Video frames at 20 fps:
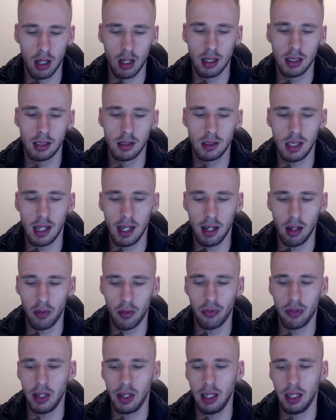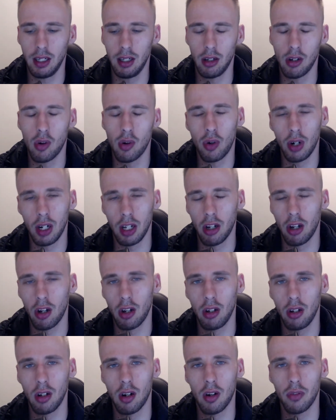See if the
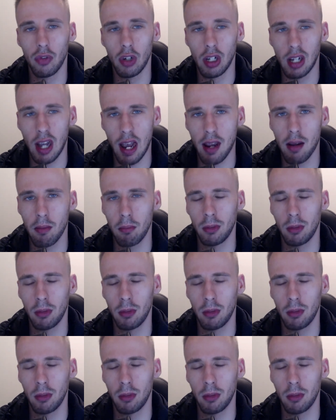audio of your game